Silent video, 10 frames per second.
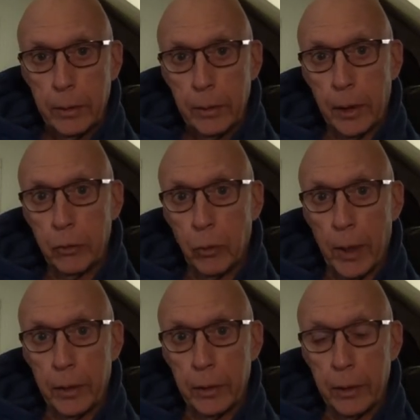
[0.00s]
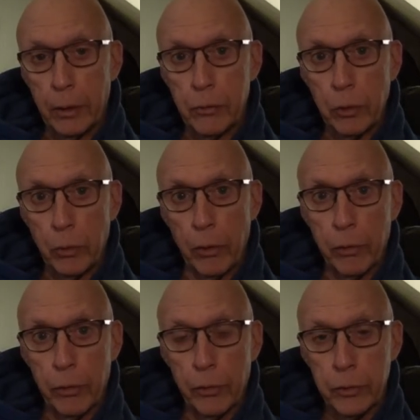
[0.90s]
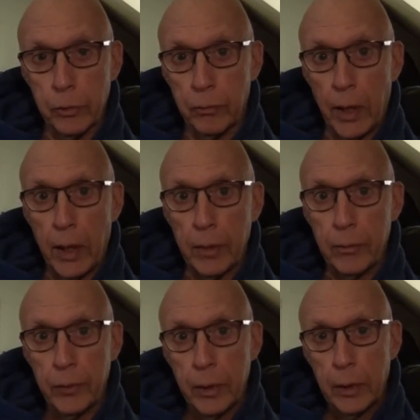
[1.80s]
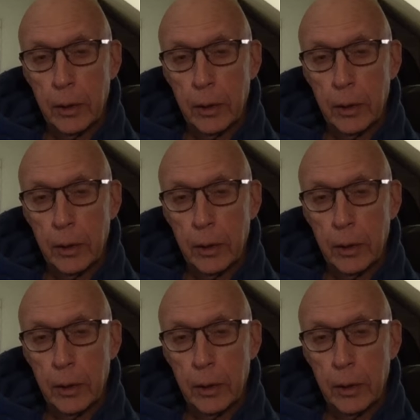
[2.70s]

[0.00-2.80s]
non-duality culture will survive.